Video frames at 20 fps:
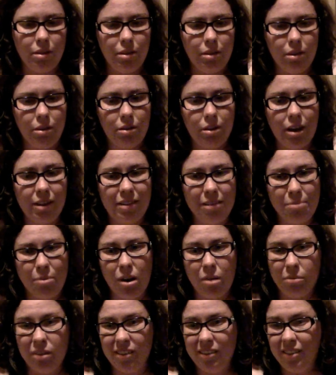You guys have
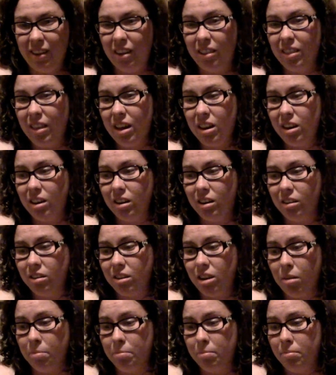probably seen
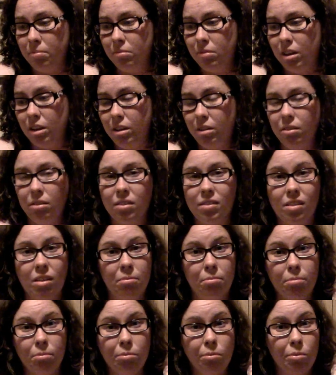that in
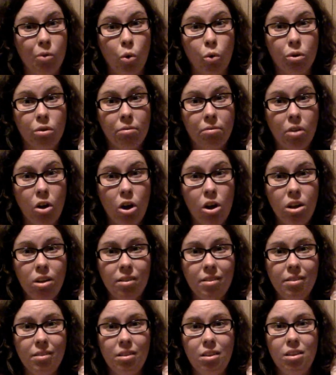some older
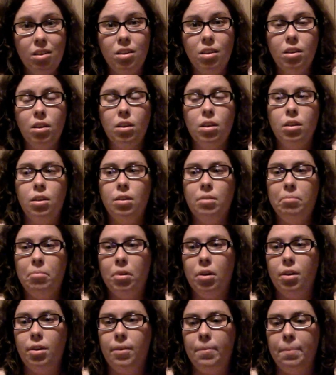vlogs,
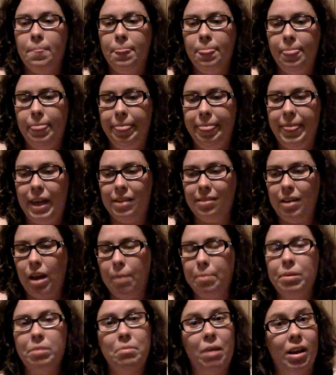but that's
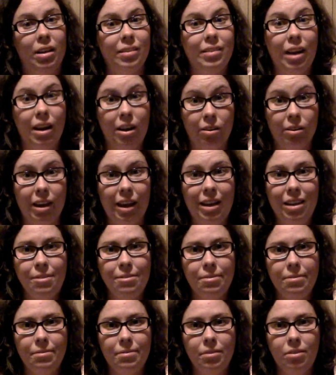happened my entire
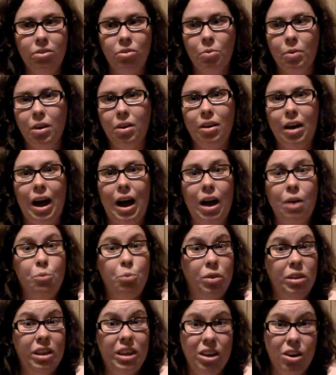life, to where I
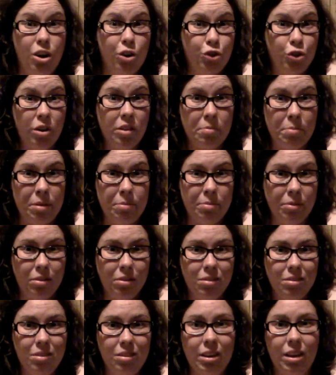really cannot trust people.
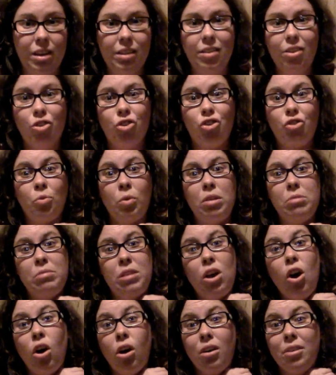It is
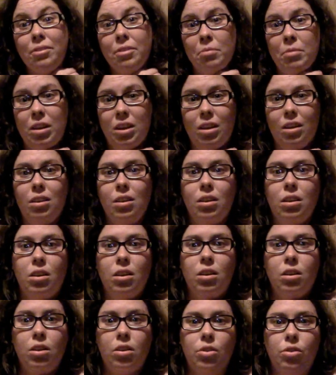extremely hard for me
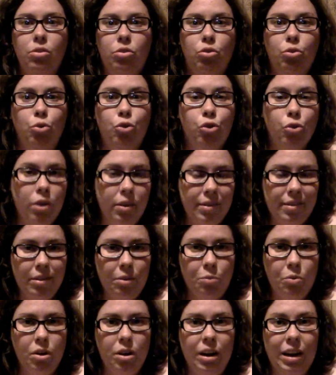to trust
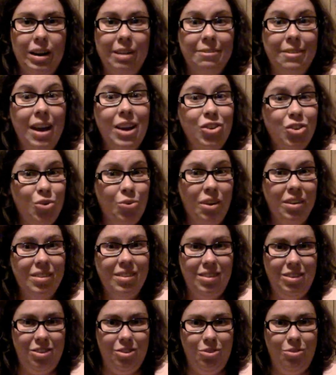someone. And if I
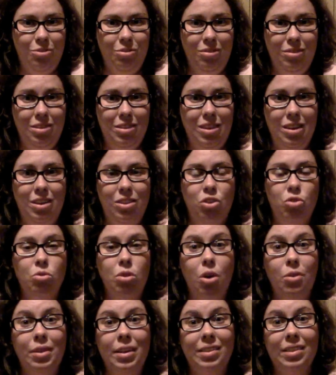trust you, then you
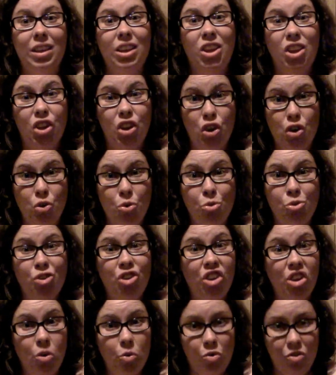know that's a huge,
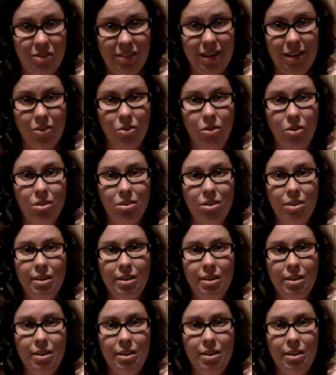huge deal.